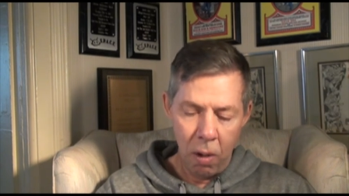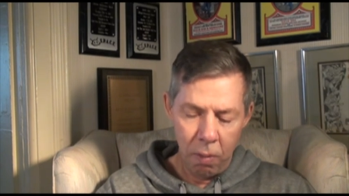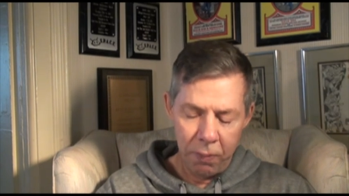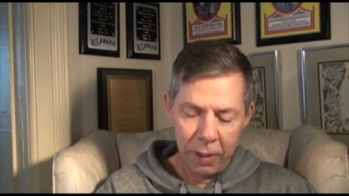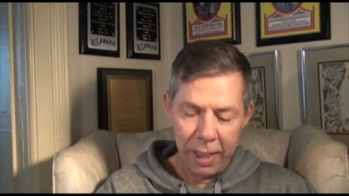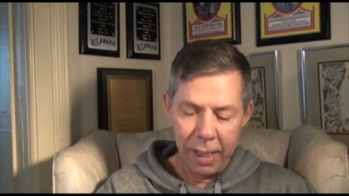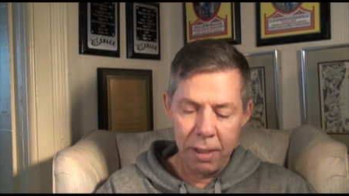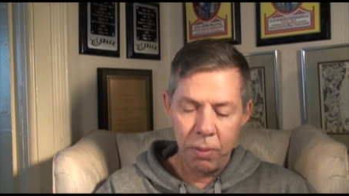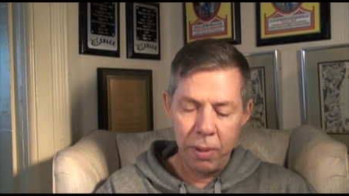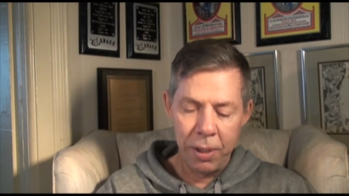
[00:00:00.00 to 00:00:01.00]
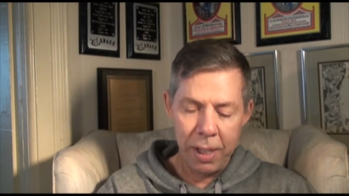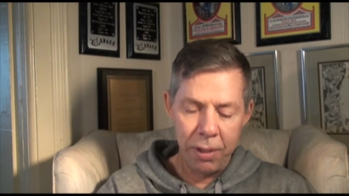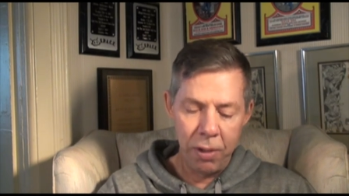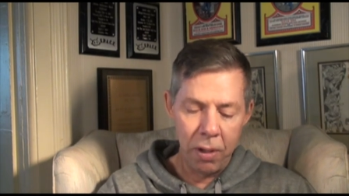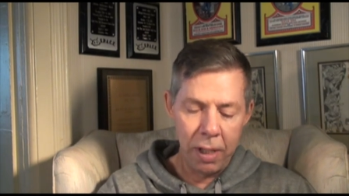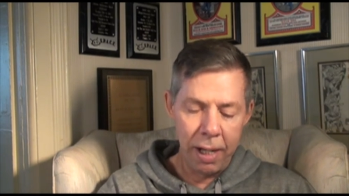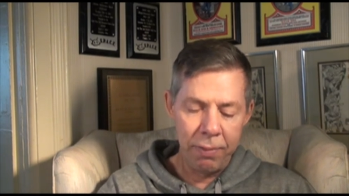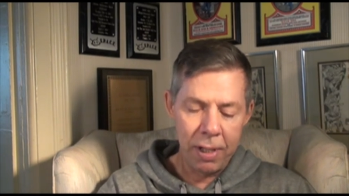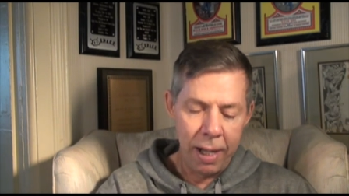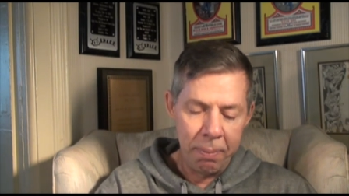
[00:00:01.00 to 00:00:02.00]
hopefully within your
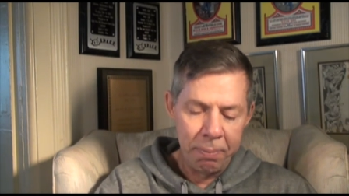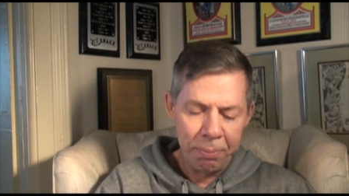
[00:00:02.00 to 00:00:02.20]
lifetime.